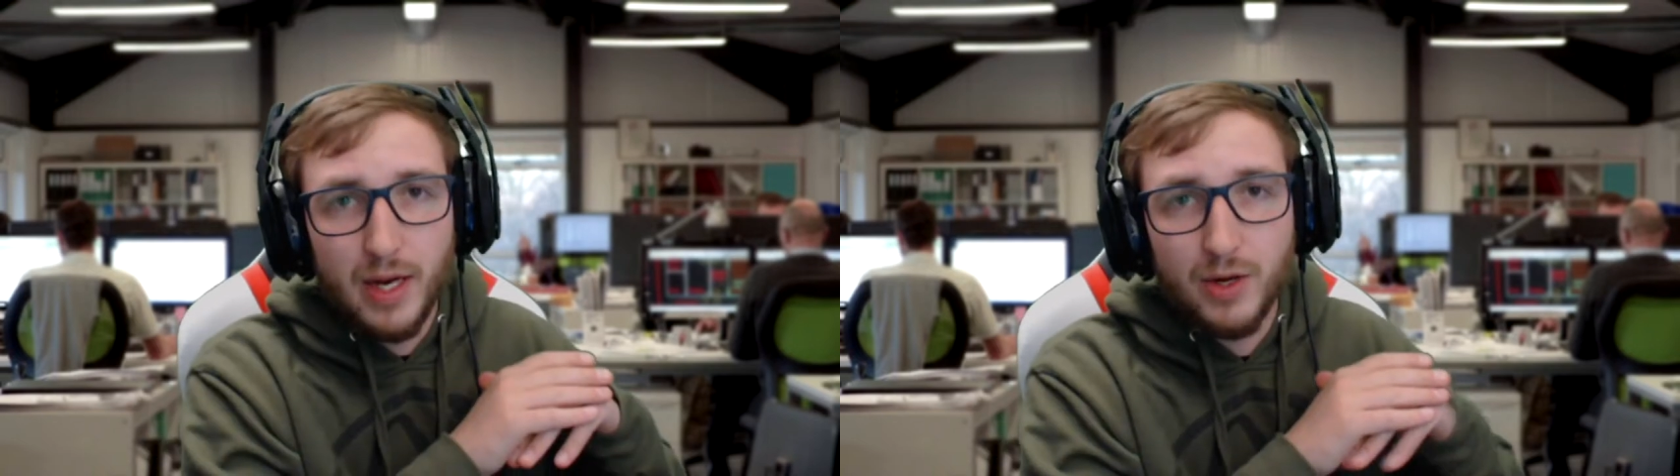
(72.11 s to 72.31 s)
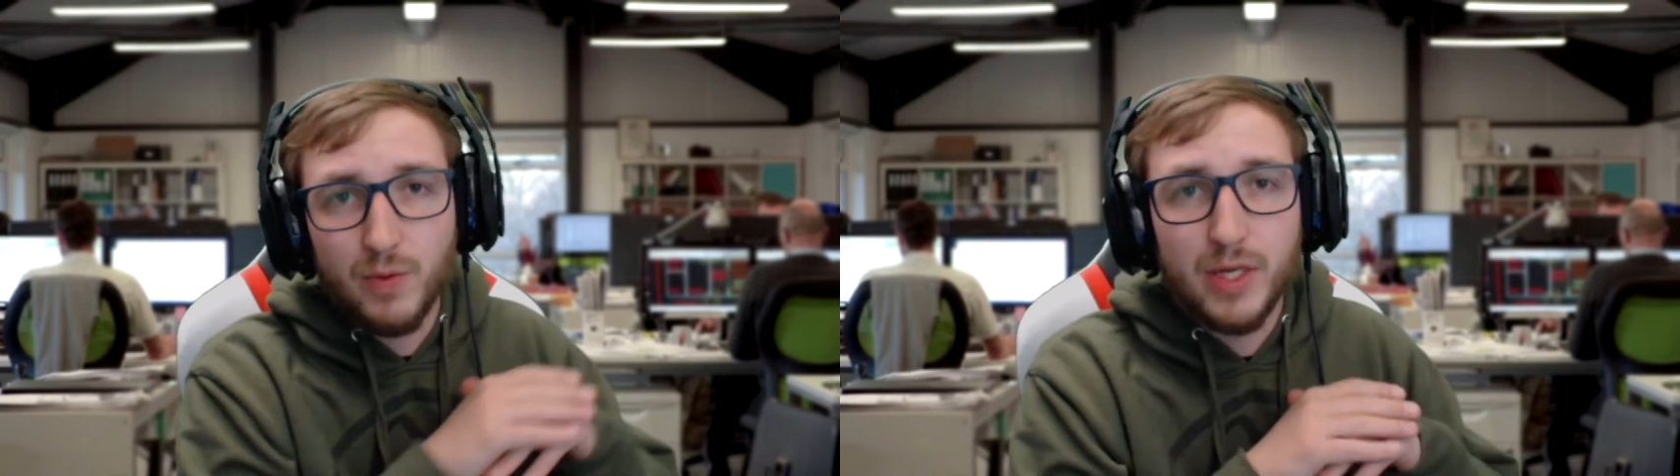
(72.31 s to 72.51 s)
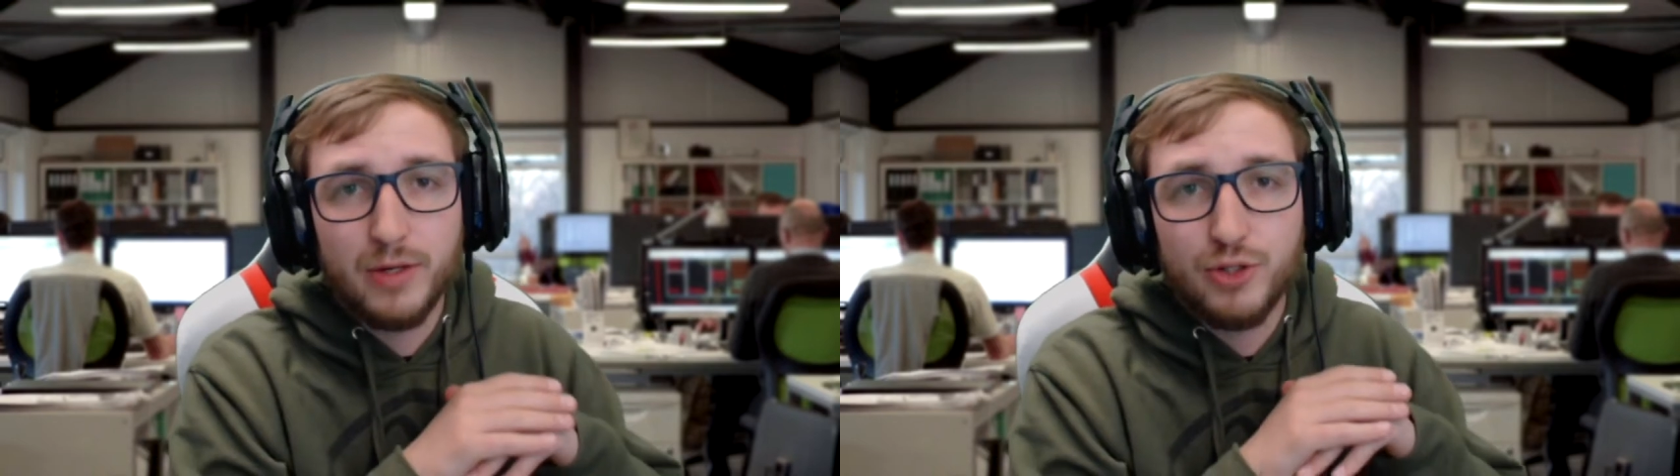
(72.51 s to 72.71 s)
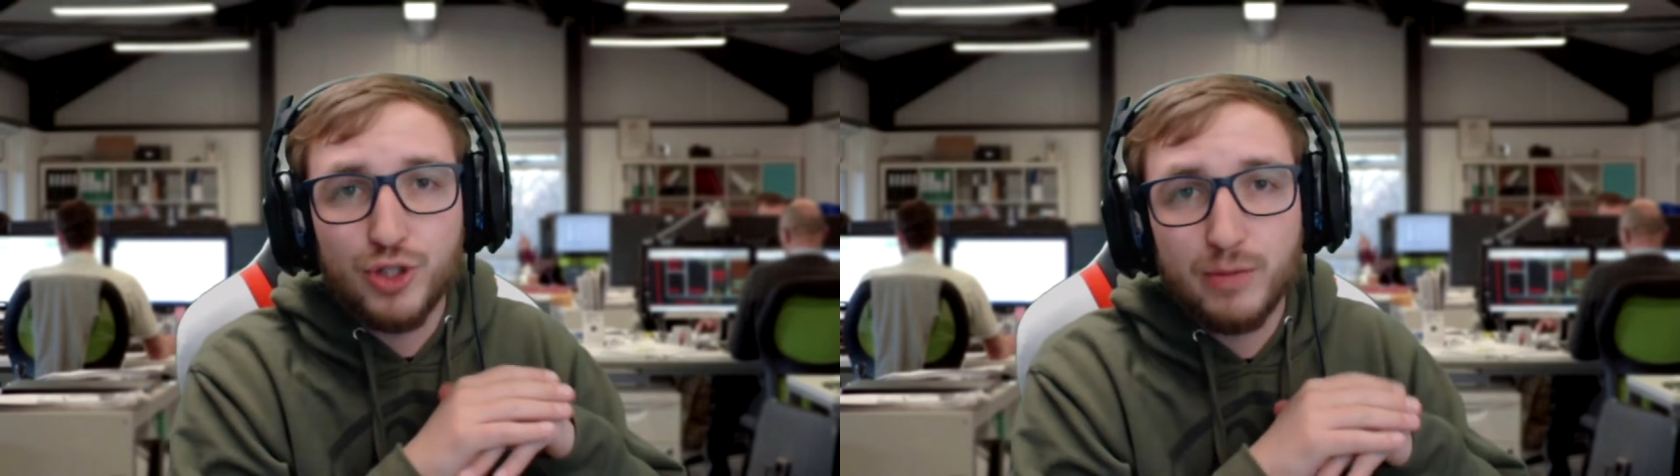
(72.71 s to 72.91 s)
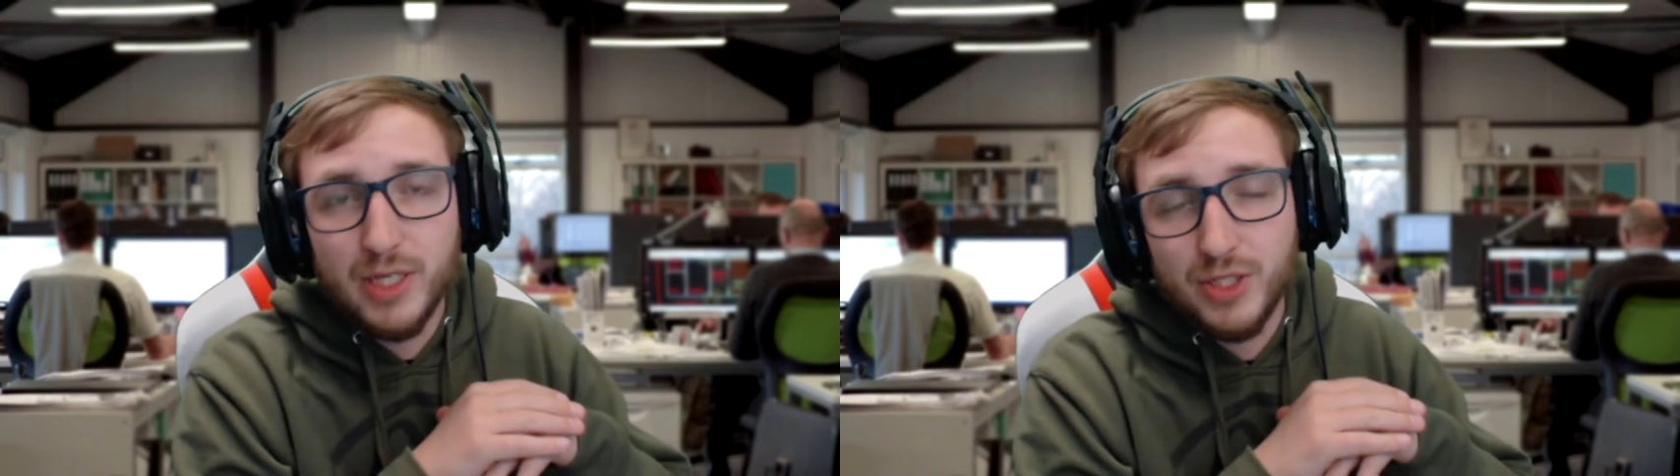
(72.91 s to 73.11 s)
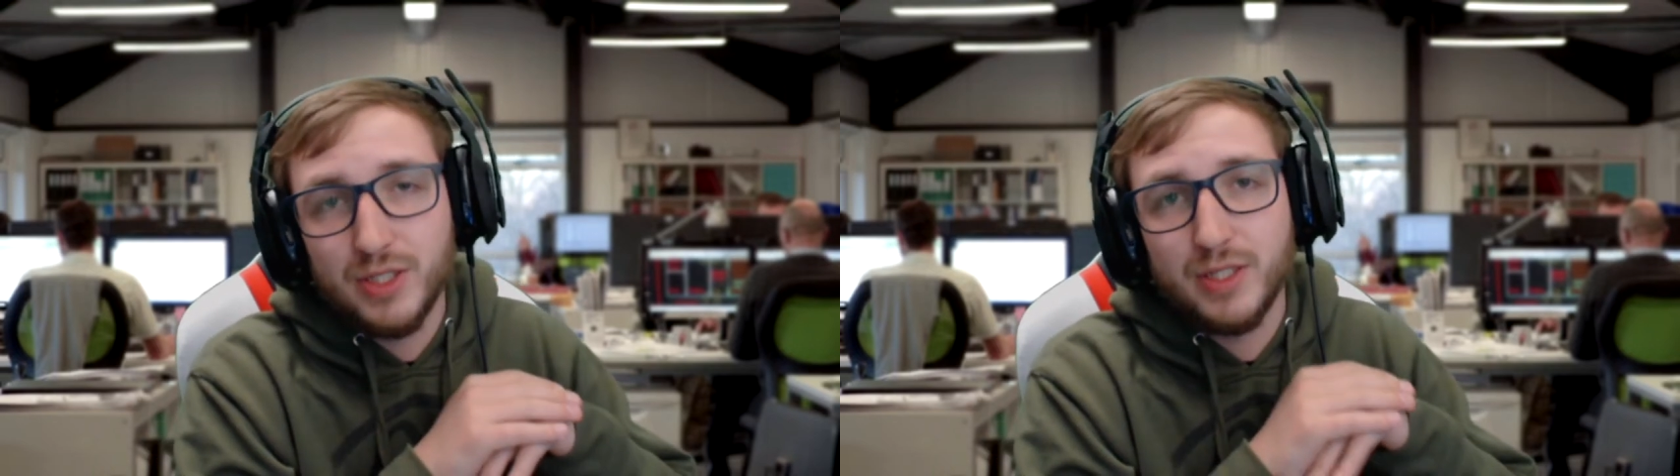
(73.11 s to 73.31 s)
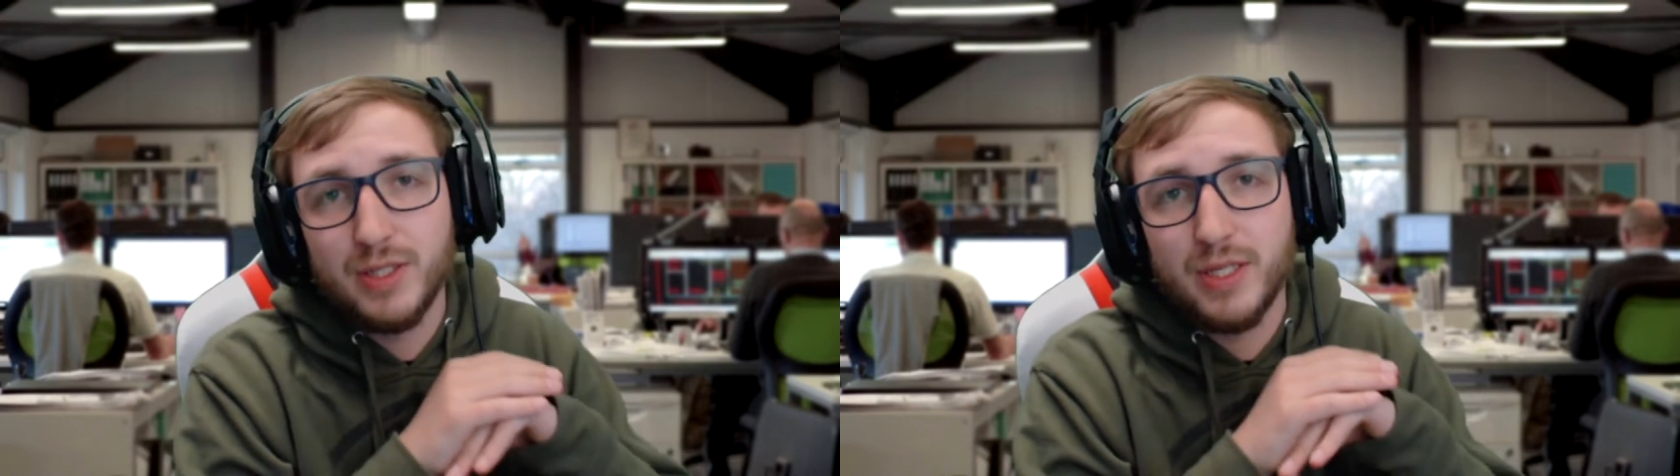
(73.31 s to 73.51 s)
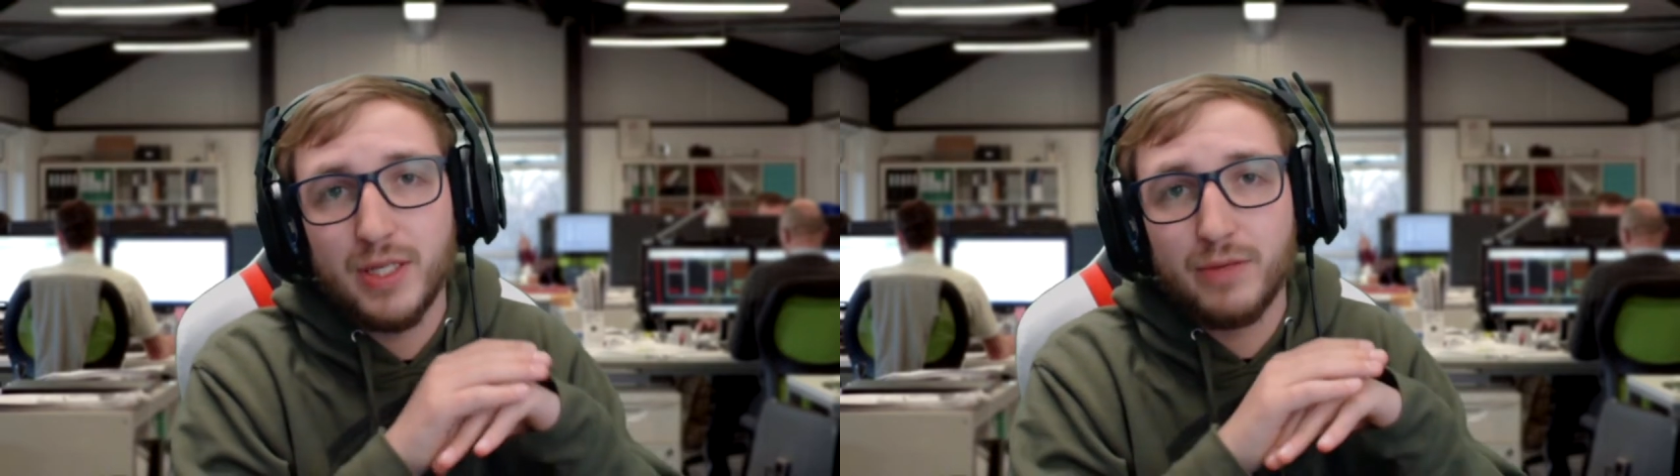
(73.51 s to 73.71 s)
I don't want to go too much into the